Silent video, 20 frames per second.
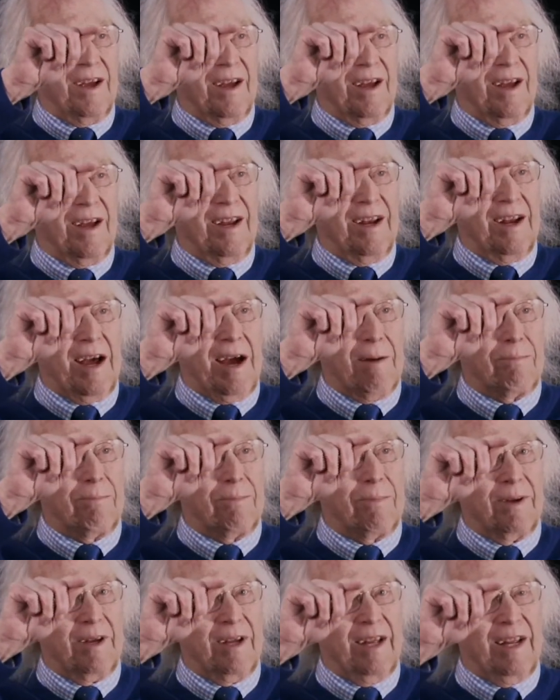and
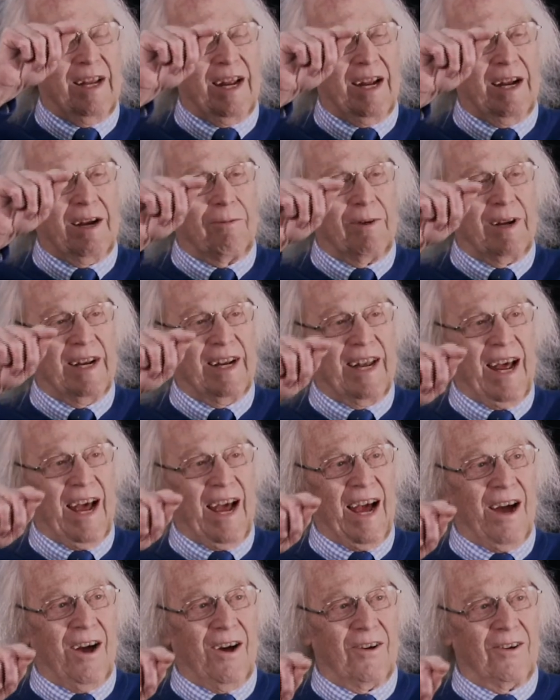then it went
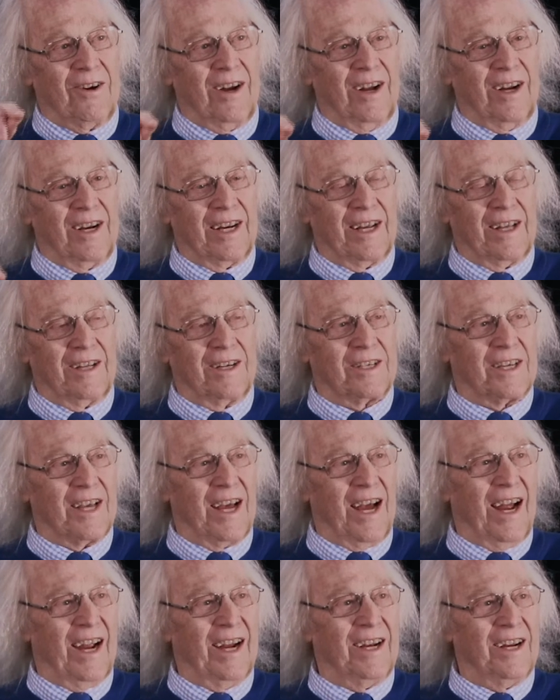down on the other
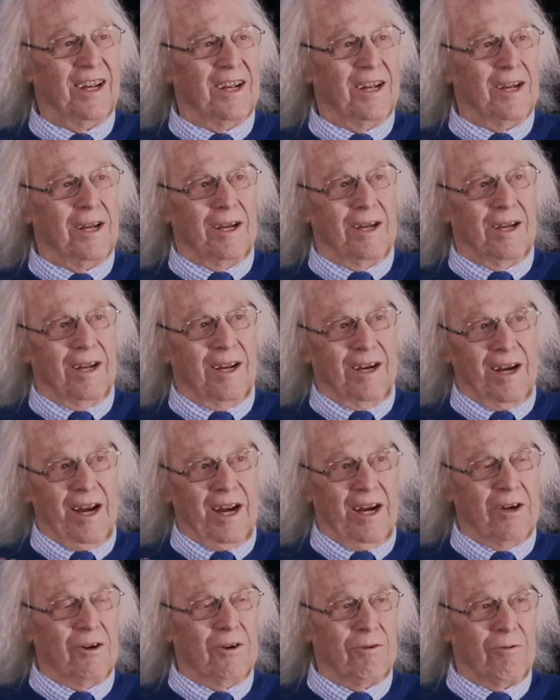side. And
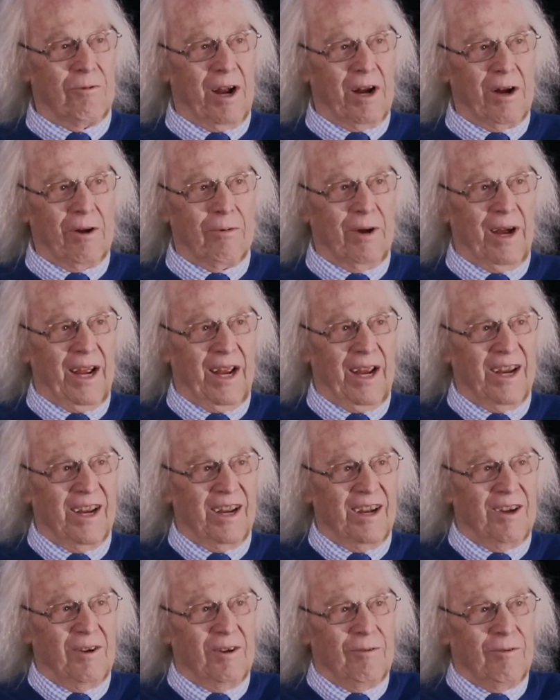I knew right away,
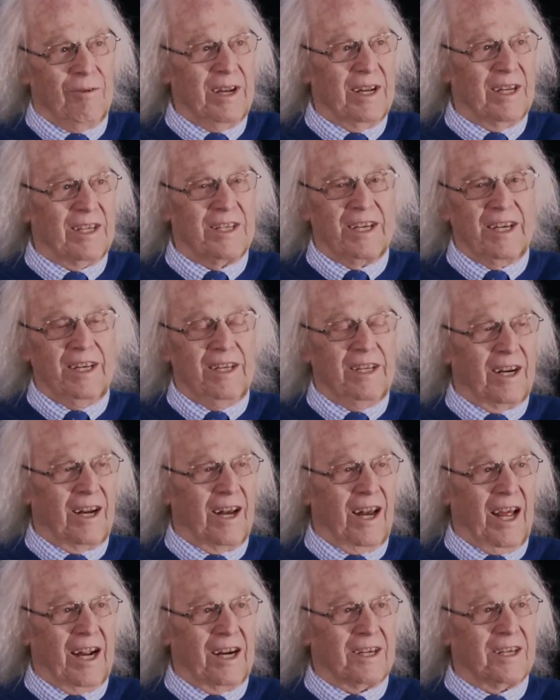we had seen the
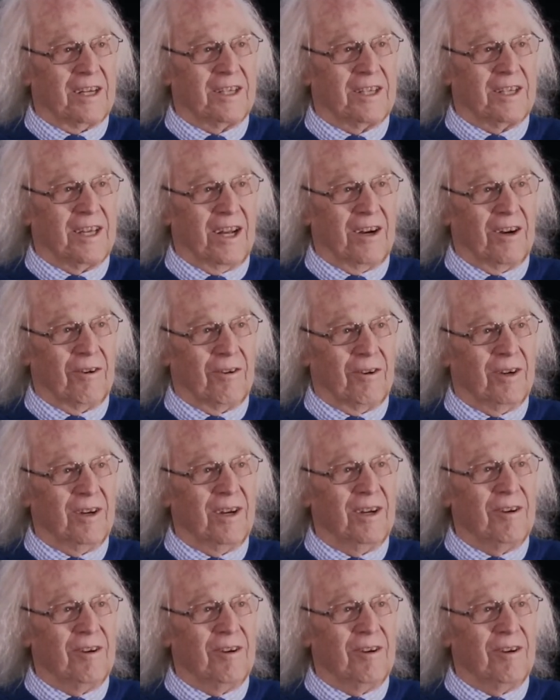galactic center